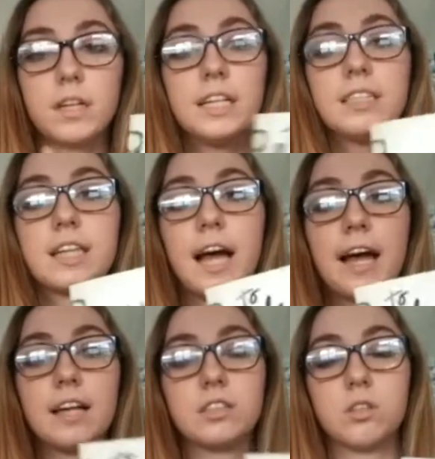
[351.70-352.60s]
he's
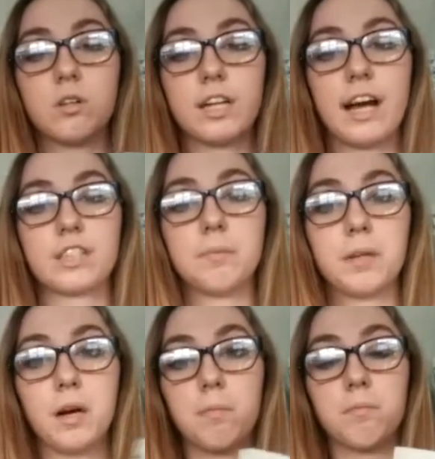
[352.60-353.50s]
gay, and so they actually
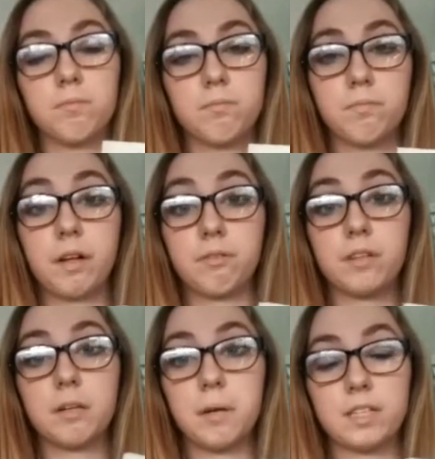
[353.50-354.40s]
become, like,
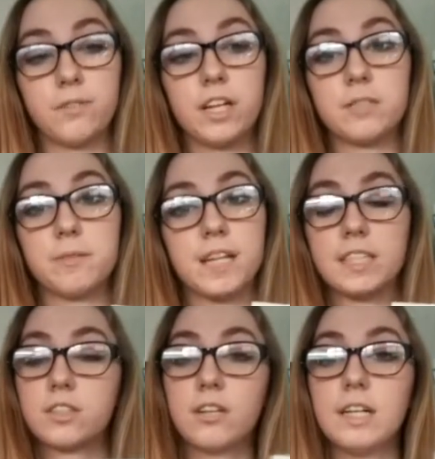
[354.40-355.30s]
really best friends
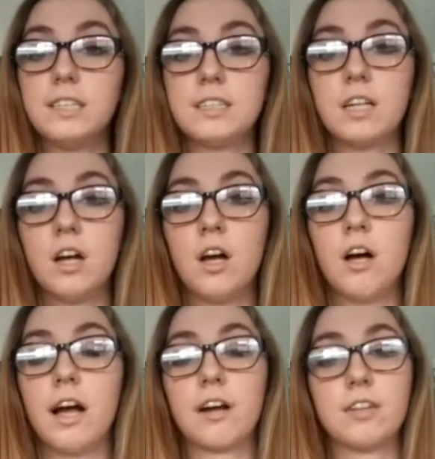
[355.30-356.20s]
besides Chris.
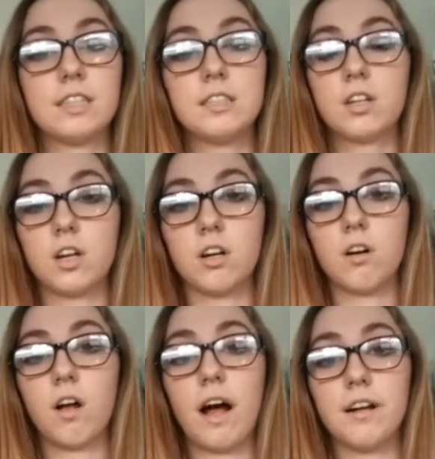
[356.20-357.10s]
And Chris is a
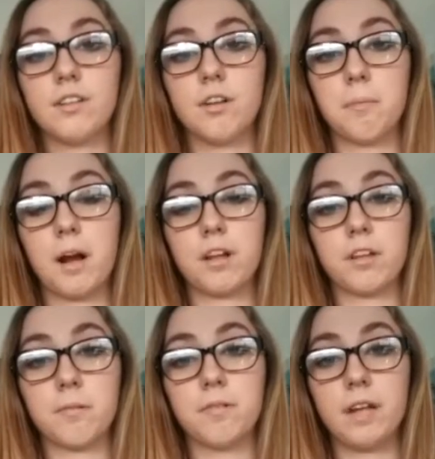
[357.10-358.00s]
girl, no
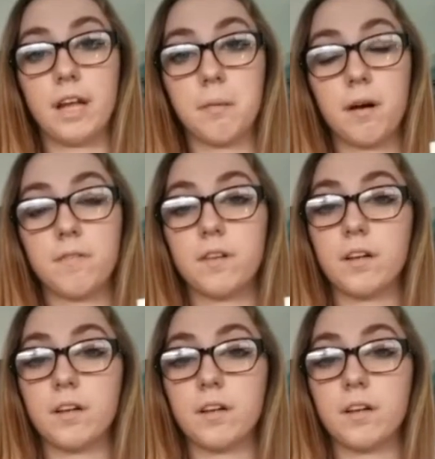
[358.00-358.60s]
matter her name,